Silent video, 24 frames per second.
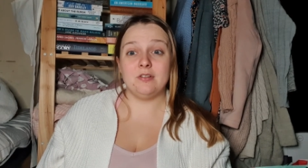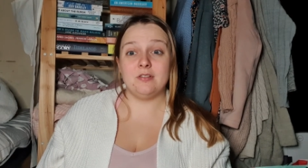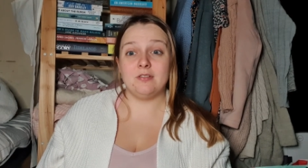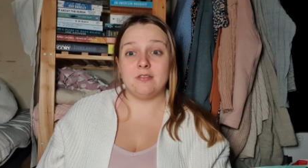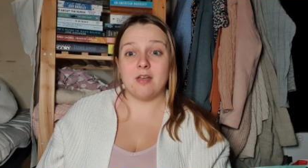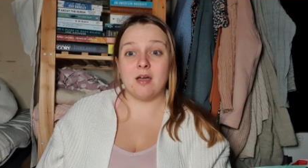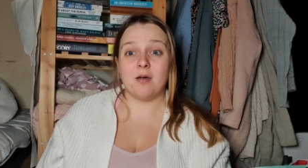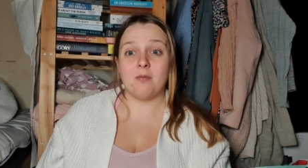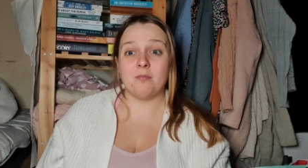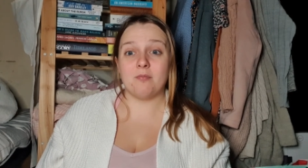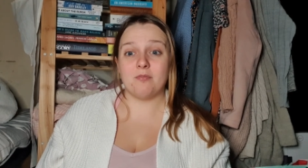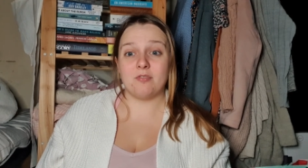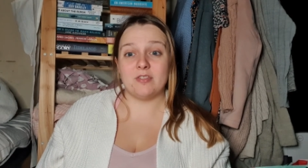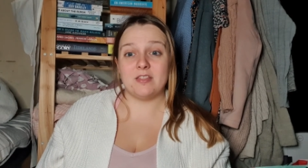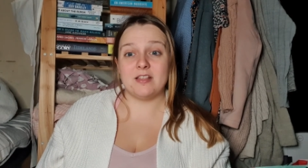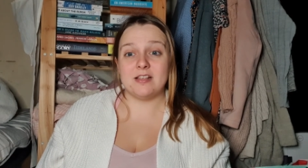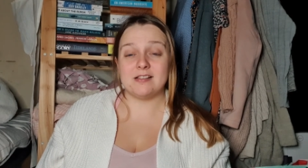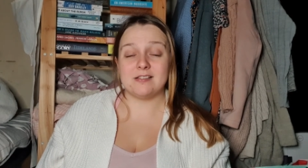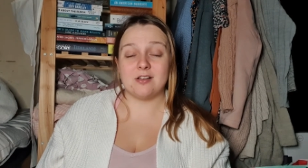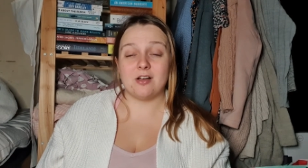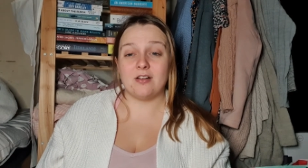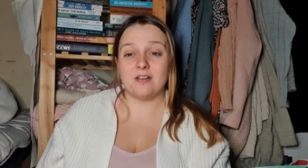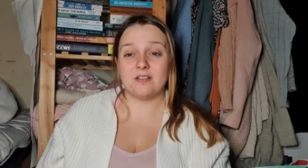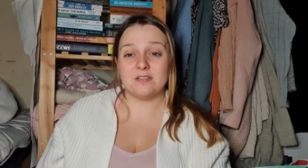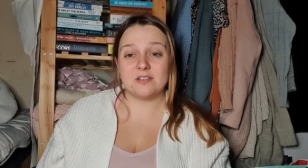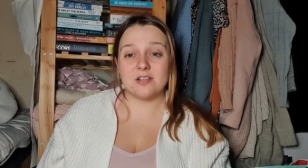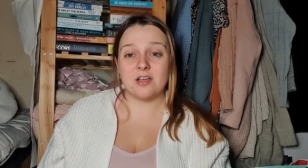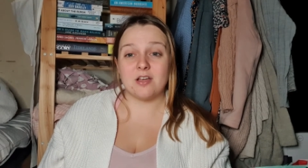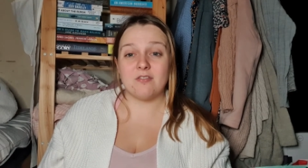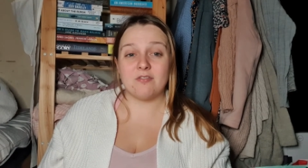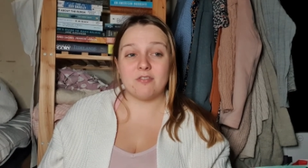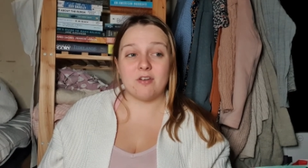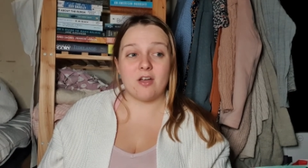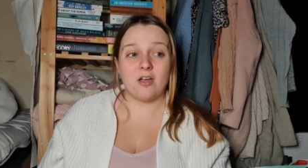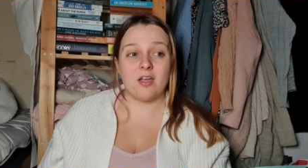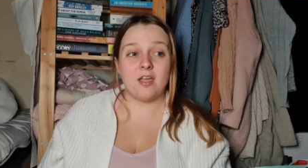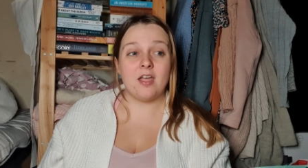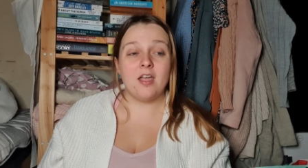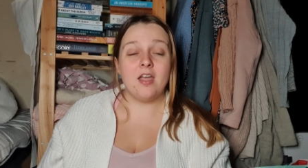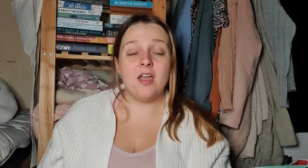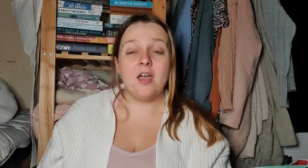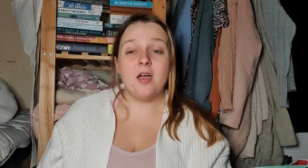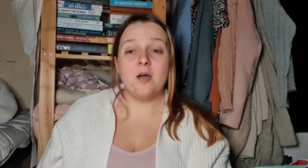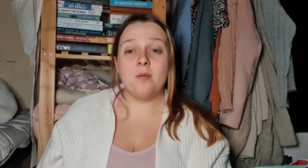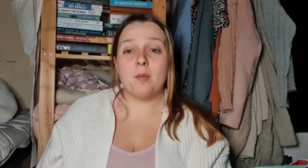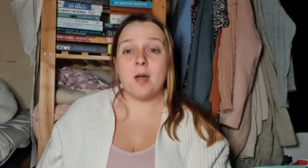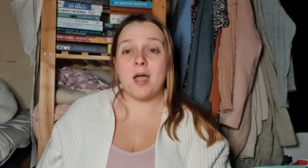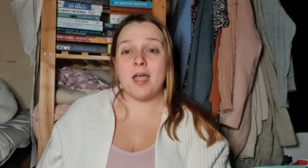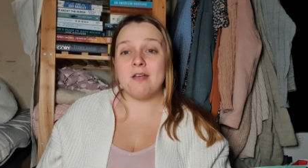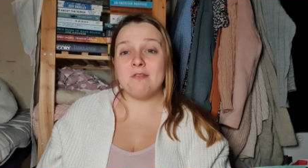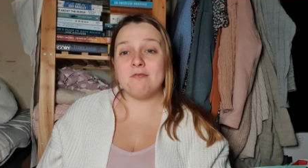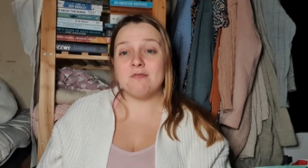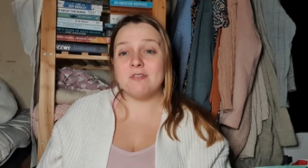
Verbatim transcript: dumb for this kind of sci-fi. But it